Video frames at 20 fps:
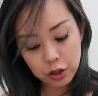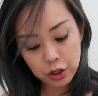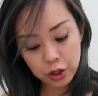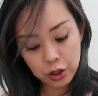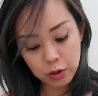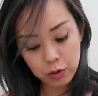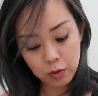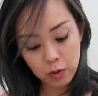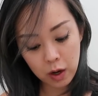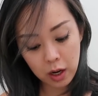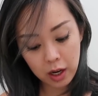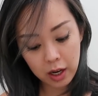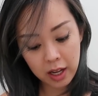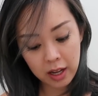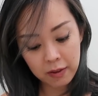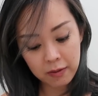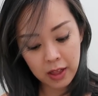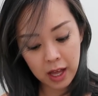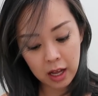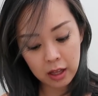to
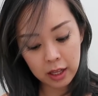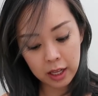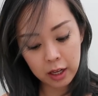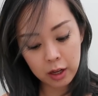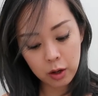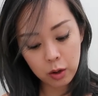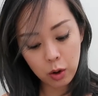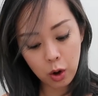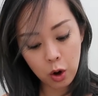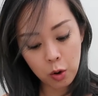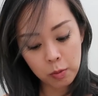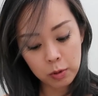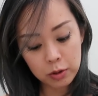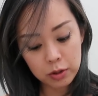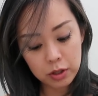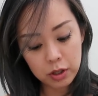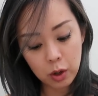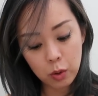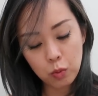give that like almost